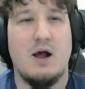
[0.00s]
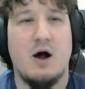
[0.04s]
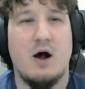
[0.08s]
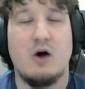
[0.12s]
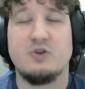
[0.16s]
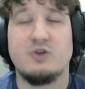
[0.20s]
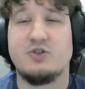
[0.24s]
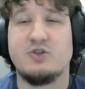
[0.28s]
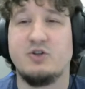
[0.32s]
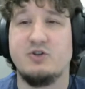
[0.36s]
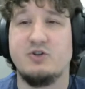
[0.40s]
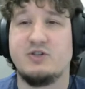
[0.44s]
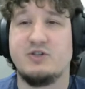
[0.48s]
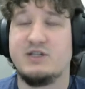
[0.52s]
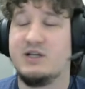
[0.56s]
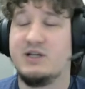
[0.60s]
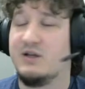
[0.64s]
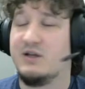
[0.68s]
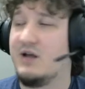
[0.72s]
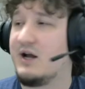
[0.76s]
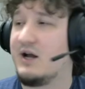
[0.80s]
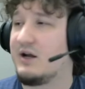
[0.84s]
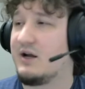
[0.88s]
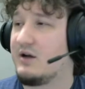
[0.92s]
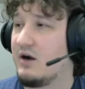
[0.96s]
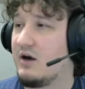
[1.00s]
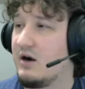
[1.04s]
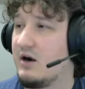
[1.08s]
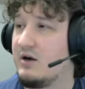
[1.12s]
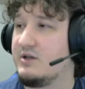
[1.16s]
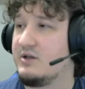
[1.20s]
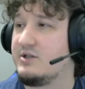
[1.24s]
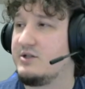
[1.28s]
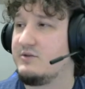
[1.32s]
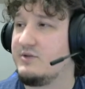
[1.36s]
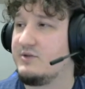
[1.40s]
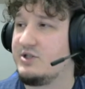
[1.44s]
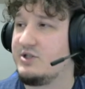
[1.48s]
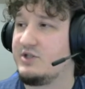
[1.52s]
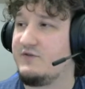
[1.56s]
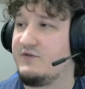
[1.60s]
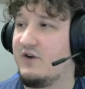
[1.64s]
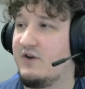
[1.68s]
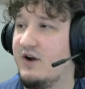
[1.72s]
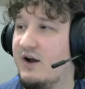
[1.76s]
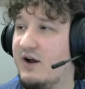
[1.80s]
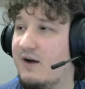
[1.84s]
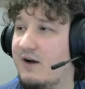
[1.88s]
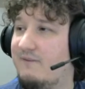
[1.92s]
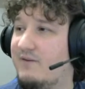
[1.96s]
Also, you see a lot of cards, which is
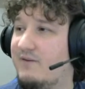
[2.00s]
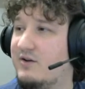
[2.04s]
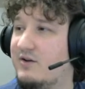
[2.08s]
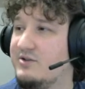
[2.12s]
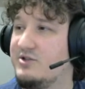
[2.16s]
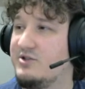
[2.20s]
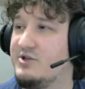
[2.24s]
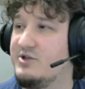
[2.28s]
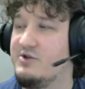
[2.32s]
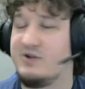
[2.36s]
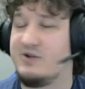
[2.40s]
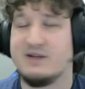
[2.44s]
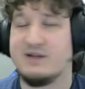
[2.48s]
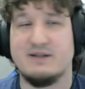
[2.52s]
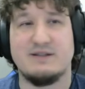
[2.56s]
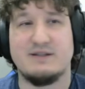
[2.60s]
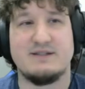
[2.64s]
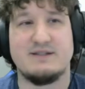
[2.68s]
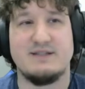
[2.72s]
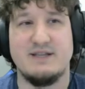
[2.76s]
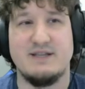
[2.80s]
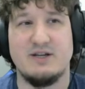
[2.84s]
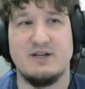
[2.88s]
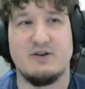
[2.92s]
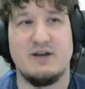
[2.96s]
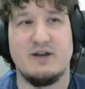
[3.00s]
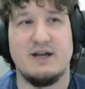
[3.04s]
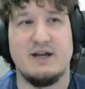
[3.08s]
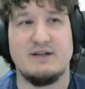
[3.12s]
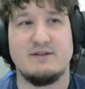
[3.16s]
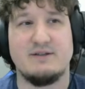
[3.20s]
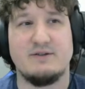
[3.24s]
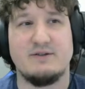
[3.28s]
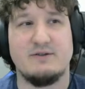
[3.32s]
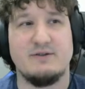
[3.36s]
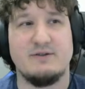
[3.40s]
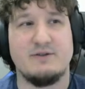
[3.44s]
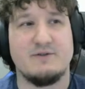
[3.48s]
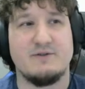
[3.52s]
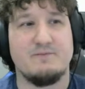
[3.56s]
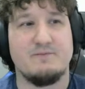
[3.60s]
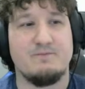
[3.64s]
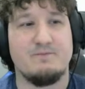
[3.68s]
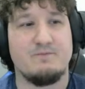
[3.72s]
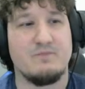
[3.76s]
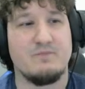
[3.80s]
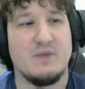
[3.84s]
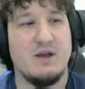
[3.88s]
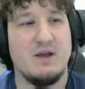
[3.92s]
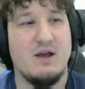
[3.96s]
very helpful, so you can see your answers.
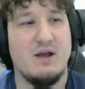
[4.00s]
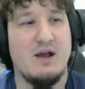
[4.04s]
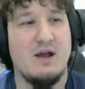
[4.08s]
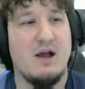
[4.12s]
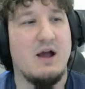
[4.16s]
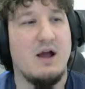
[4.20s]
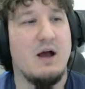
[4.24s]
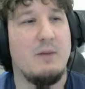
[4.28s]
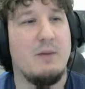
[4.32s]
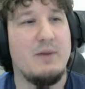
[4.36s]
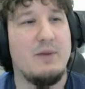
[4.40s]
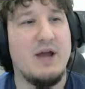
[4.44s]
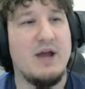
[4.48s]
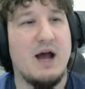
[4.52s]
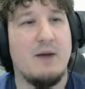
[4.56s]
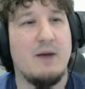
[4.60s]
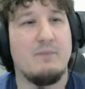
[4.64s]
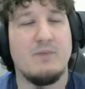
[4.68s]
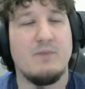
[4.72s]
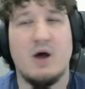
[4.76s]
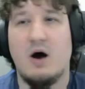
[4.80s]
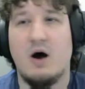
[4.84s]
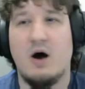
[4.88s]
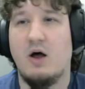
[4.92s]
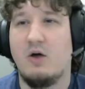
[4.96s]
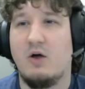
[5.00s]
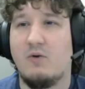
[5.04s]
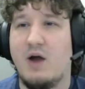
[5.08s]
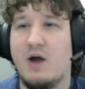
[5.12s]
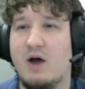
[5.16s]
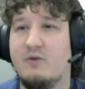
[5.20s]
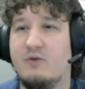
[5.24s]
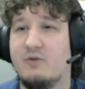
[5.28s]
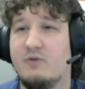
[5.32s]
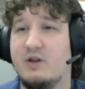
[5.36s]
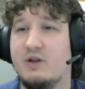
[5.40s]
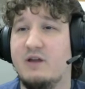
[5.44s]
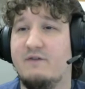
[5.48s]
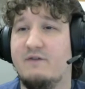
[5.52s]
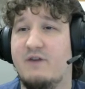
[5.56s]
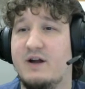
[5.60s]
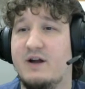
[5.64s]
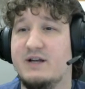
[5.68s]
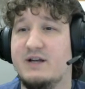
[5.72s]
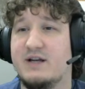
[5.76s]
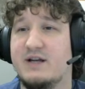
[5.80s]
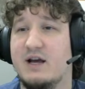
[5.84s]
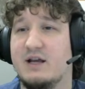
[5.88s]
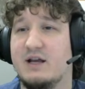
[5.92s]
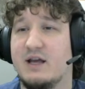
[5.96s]
But yeah, all around, really
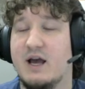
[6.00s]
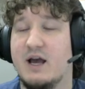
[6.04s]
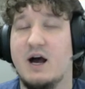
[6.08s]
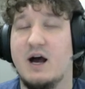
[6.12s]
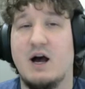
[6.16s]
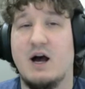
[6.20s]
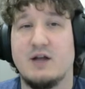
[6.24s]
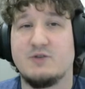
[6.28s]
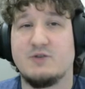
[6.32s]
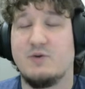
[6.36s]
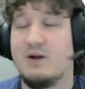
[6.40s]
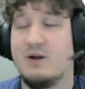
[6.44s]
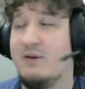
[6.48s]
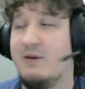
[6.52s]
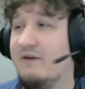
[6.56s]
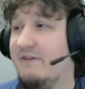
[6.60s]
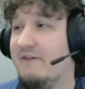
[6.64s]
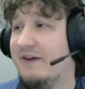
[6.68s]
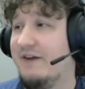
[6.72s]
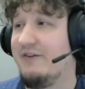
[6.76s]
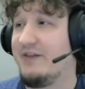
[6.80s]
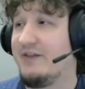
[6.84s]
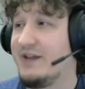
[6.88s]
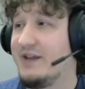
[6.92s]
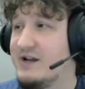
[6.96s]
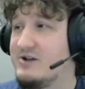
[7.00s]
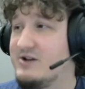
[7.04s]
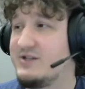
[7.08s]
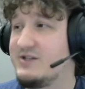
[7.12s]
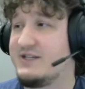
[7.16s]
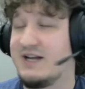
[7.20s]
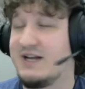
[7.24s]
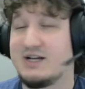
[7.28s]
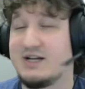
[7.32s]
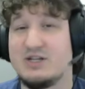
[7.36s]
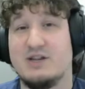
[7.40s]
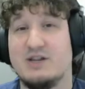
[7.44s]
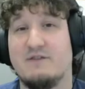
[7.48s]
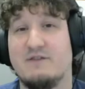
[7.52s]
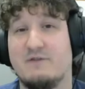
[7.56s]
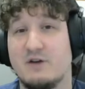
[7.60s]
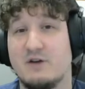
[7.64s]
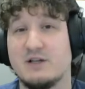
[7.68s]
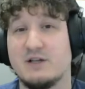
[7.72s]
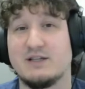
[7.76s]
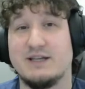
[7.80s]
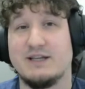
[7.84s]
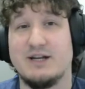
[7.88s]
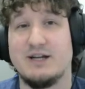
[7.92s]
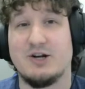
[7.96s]
fun deck. It's one of my favorite leaders. It's actually the
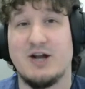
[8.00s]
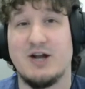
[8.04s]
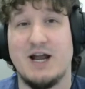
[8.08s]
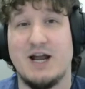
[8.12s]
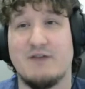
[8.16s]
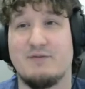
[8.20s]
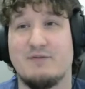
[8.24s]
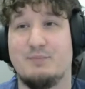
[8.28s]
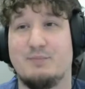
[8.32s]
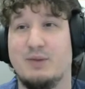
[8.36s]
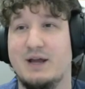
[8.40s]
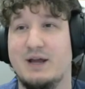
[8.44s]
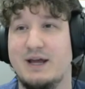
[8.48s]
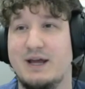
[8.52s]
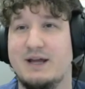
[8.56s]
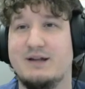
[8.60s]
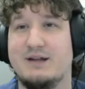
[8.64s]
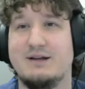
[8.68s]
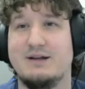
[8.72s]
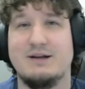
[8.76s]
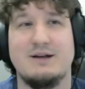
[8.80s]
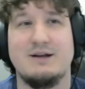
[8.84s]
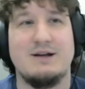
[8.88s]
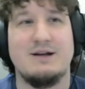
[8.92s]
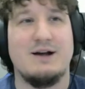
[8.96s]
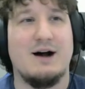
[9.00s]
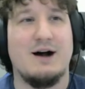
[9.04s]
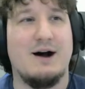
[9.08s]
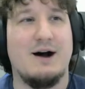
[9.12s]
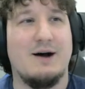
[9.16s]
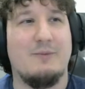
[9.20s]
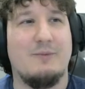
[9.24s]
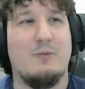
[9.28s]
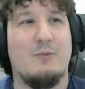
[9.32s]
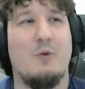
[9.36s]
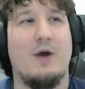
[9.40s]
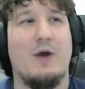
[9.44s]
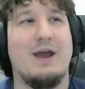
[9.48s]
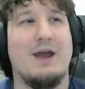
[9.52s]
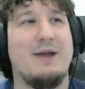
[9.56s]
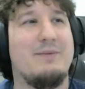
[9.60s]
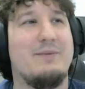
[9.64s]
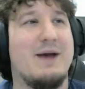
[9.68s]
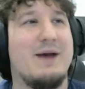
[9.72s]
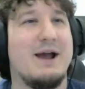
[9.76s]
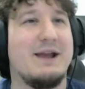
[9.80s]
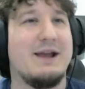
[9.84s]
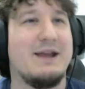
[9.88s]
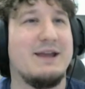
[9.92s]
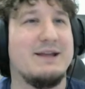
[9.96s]
first leader I ever played, way
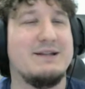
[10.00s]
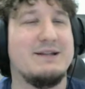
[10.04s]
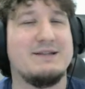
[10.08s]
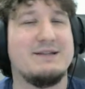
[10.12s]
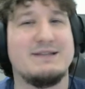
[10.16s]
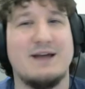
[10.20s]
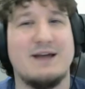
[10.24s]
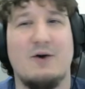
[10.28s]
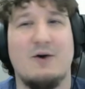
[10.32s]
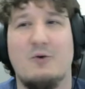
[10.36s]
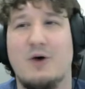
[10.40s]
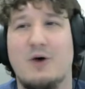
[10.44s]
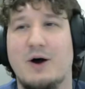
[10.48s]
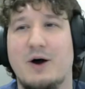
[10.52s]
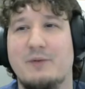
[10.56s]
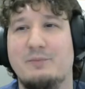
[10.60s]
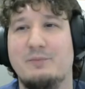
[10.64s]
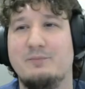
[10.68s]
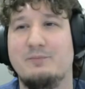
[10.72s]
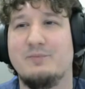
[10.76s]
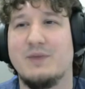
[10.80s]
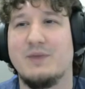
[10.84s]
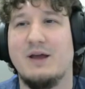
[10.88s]
back in set 1.